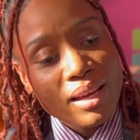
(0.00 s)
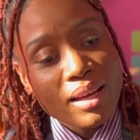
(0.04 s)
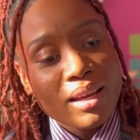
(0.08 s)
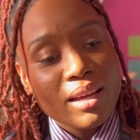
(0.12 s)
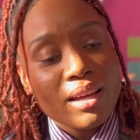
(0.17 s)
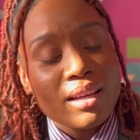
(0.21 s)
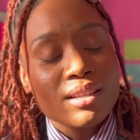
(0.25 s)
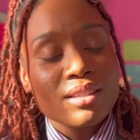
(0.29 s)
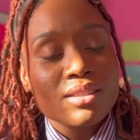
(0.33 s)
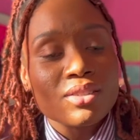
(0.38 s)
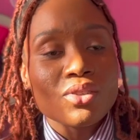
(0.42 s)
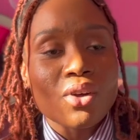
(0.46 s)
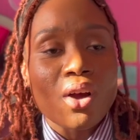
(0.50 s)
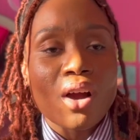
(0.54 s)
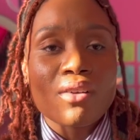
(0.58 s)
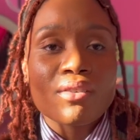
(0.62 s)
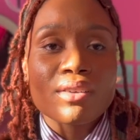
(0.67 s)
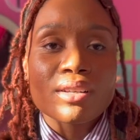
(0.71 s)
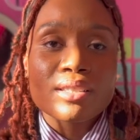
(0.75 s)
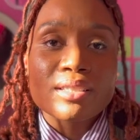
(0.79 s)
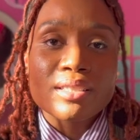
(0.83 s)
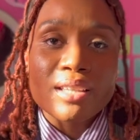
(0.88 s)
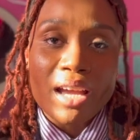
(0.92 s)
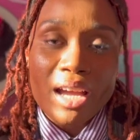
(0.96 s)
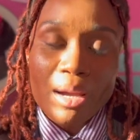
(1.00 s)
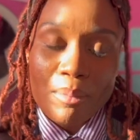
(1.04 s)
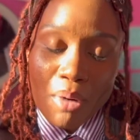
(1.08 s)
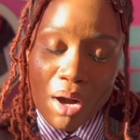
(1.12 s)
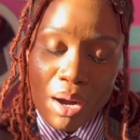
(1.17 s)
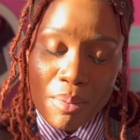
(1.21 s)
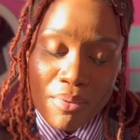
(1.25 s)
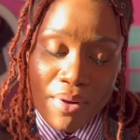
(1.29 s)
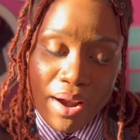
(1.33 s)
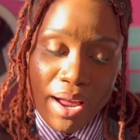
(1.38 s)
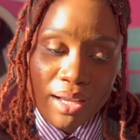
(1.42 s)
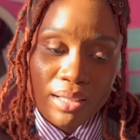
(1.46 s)
It's starring
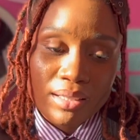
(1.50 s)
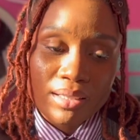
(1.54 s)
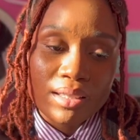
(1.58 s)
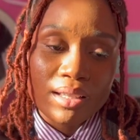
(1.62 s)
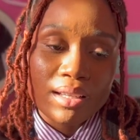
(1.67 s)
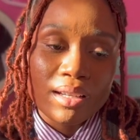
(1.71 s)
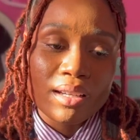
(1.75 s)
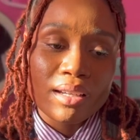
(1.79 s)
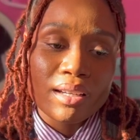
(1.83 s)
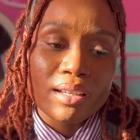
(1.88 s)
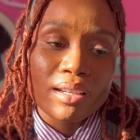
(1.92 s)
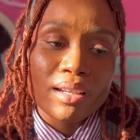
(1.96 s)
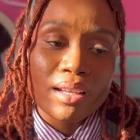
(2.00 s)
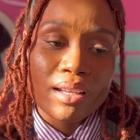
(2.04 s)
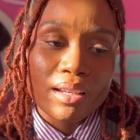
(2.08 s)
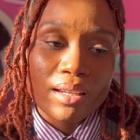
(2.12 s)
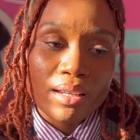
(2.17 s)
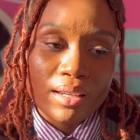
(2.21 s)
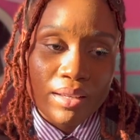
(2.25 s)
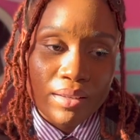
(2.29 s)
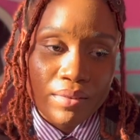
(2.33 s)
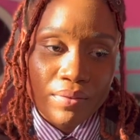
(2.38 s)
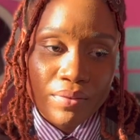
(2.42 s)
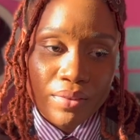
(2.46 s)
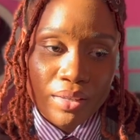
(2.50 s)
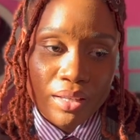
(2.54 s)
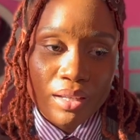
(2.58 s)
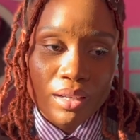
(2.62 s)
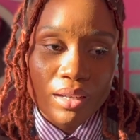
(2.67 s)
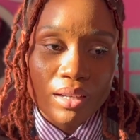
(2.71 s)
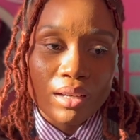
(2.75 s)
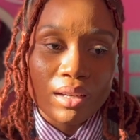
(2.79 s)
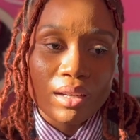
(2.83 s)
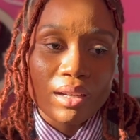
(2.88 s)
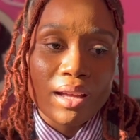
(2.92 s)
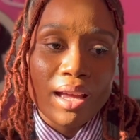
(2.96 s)
Tamar Braxton,
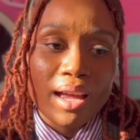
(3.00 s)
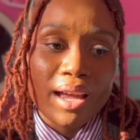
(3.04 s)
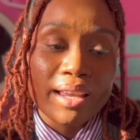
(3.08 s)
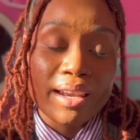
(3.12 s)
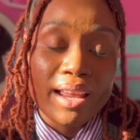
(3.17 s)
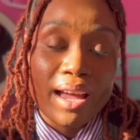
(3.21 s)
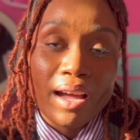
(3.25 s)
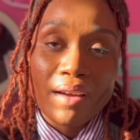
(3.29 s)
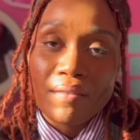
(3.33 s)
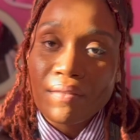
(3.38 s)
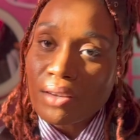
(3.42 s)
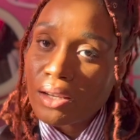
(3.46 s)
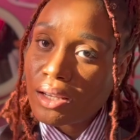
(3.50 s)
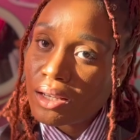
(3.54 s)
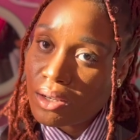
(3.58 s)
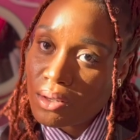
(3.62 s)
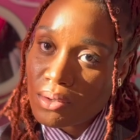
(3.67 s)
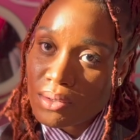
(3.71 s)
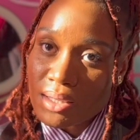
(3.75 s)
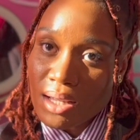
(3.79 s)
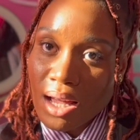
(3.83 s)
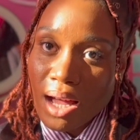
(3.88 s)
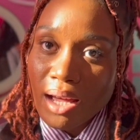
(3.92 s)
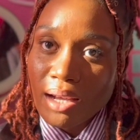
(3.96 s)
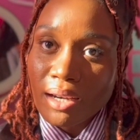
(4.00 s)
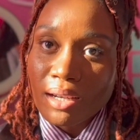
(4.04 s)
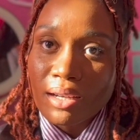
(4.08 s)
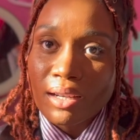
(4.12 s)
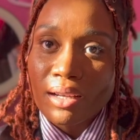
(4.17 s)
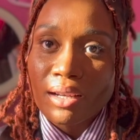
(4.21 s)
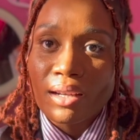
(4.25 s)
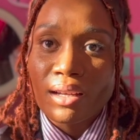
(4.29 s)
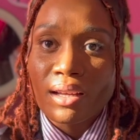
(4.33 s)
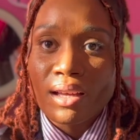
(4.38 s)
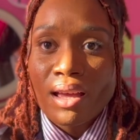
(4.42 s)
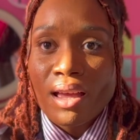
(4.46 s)
Nivea, and Evelyn
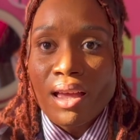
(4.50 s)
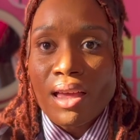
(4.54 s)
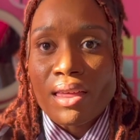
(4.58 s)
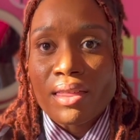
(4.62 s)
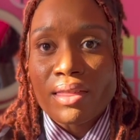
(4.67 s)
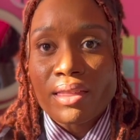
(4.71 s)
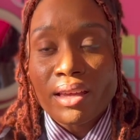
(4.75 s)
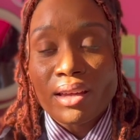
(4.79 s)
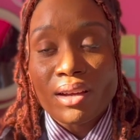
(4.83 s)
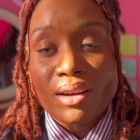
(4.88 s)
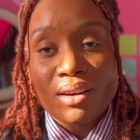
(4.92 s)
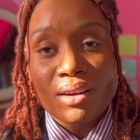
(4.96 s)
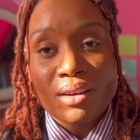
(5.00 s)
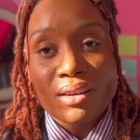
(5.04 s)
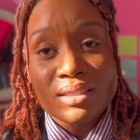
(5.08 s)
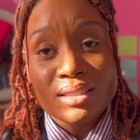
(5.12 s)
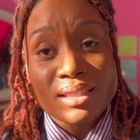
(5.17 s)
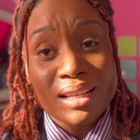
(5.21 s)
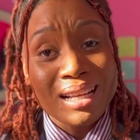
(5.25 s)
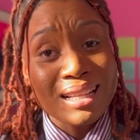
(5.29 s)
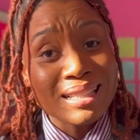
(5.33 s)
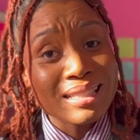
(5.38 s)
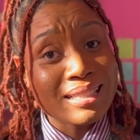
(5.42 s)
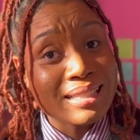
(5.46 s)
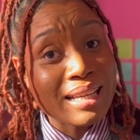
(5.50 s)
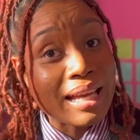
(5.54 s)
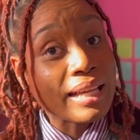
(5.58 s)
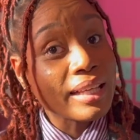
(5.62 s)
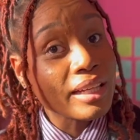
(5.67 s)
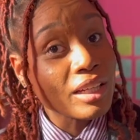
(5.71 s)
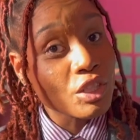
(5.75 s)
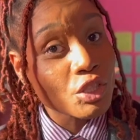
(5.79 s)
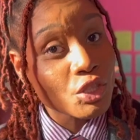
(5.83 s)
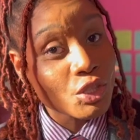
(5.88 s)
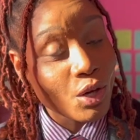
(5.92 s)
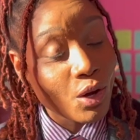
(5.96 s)
Lozada. It's like a
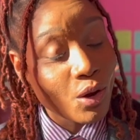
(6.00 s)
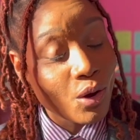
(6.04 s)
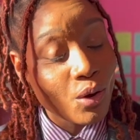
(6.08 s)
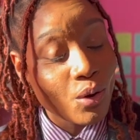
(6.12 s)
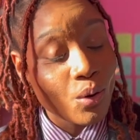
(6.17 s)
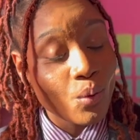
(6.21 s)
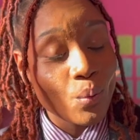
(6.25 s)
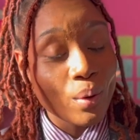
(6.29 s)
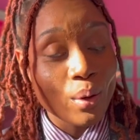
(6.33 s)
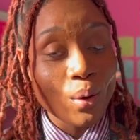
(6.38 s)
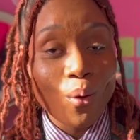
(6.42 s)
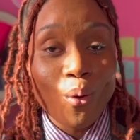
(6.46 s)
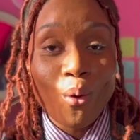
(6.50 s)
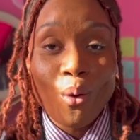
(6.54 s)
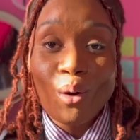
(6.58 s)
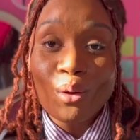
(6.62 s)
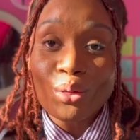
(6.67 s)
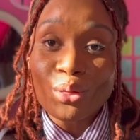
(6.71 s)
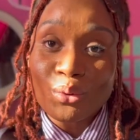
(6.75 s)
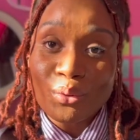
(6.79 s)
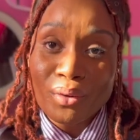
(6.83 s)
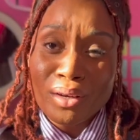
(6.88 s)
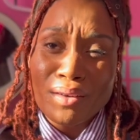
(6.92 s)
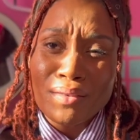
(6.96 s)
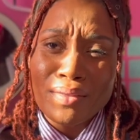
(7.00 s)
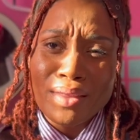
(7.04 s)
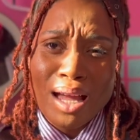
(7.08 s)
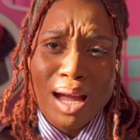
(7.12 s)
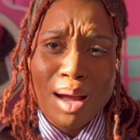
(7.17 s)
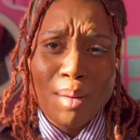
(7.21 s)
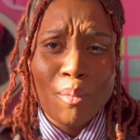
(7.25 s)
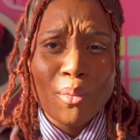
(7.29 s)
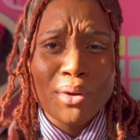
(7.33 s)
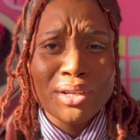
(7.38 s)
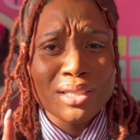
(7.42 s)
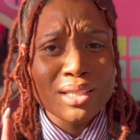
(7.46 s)
dating show with all 3 of
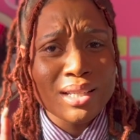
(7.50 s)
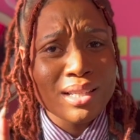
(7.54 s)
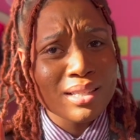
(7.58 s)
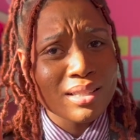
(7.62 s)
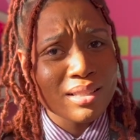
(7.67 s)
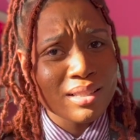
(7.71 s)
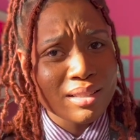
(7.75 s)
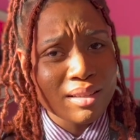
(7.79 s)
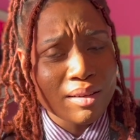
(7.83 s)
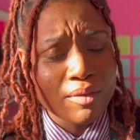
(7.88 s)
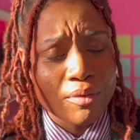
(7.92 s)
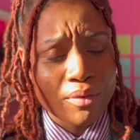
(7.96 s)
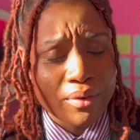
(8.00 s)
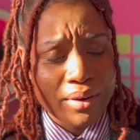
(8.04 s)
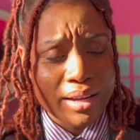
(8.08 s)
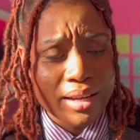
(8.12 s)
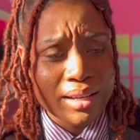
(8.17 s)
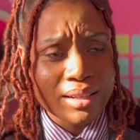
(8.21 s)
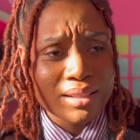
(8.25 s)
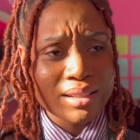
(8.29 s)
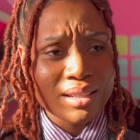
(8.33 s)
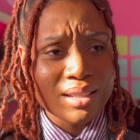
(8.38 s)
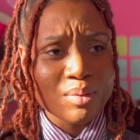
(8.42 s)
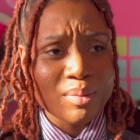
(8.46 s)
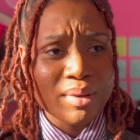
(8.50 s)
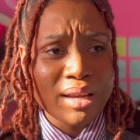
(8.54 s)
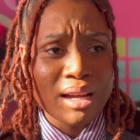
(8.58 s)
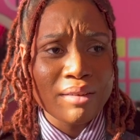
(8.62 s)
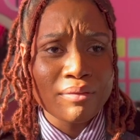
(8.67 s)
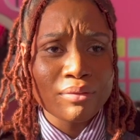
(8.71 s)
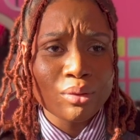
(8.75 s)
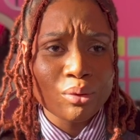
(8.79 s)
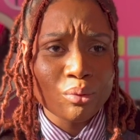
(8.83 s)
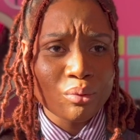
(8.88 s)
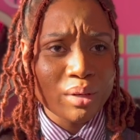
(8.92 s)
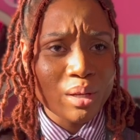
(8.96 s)
them, which is different because we have
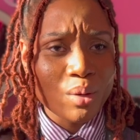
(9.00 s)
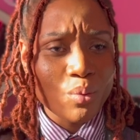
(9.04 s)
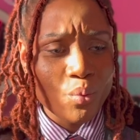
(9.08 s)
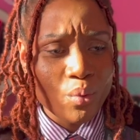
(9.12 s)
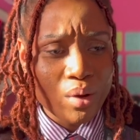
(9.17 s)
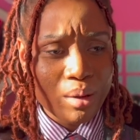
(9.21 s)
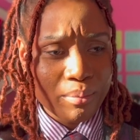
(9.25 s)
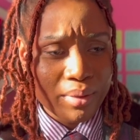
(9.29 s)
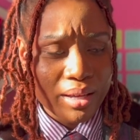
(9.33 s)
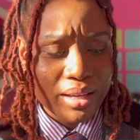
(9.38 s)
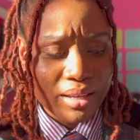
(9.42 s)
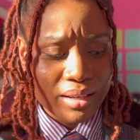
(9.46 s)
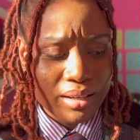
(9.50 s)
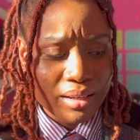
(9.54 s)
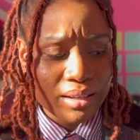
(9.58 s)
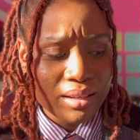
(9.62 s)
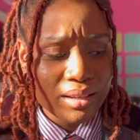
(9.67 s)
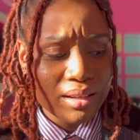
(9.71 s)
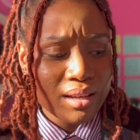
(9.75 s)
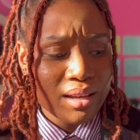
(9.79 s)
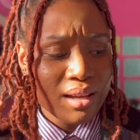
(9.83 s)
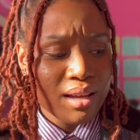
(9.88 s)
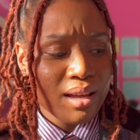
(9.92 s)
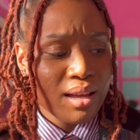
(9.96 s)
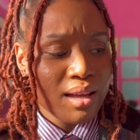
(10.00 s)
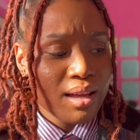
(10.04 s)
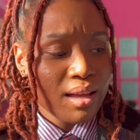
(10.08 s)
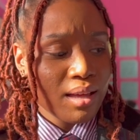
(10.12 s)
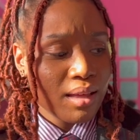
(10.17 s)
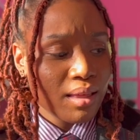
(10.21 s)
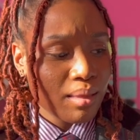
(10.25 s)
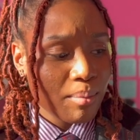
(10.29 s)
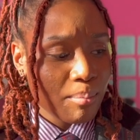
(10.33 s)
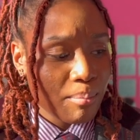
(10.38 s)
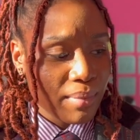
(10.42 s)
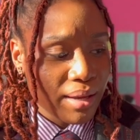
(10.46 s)
3 women
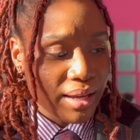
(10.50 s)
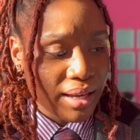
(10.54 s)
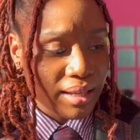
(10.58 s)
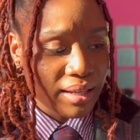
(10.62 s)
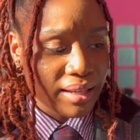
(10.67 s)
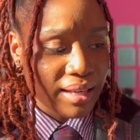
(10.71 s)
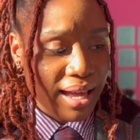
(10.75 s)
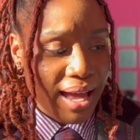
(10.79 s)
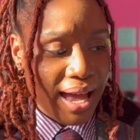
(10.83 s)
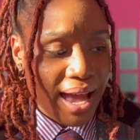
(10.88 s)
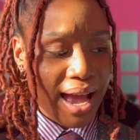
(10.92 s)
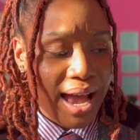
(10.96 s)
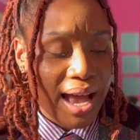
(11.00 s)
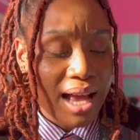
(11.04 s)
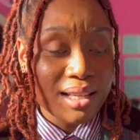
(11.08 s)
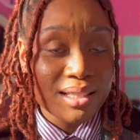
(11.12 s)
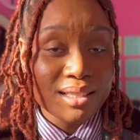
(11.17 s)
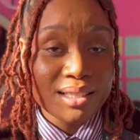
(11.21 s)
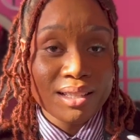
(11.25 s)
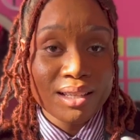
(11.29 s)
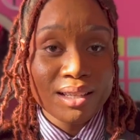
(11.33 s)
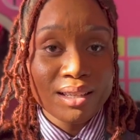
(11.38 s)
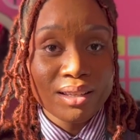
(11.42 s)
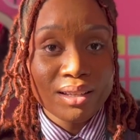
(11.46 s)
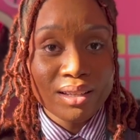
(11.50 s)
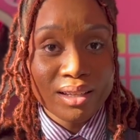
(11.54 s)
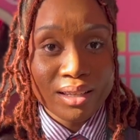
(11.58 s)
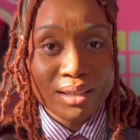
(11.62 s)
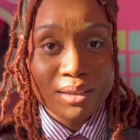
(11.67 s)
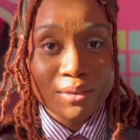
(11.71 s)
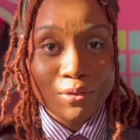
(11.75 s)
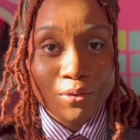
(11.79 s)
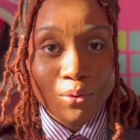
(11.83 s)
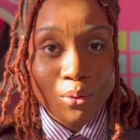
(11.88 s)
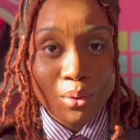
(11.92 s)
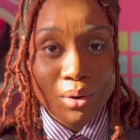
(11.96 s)
main cast looking
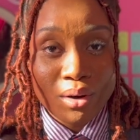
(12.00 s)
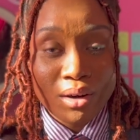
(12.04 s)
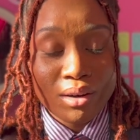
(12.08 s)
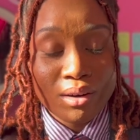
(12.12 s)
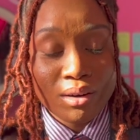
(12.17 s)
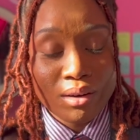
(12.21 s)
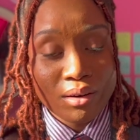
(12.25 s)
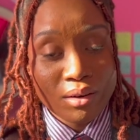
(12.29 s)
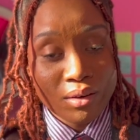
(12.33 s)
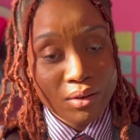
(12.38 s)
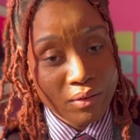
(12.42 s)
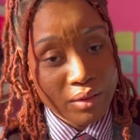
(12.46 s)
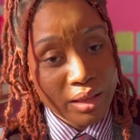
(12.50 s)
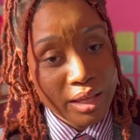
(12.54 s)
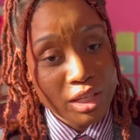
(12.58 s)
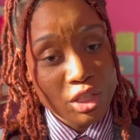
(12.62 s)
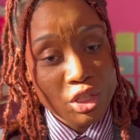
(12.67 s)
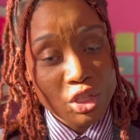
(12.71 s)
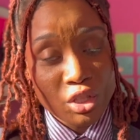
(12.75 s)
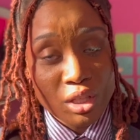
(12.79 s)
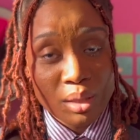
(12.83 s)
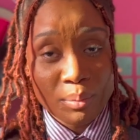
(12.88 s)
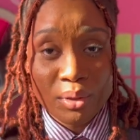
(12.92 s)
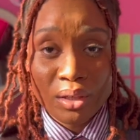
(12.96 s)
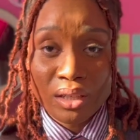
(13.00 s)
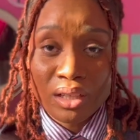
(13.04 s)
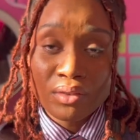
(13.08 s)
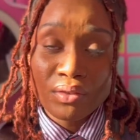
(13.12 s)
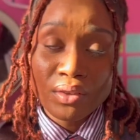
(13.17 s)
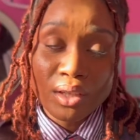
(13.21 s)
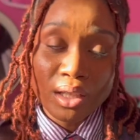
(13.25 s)
for a relationship, looking for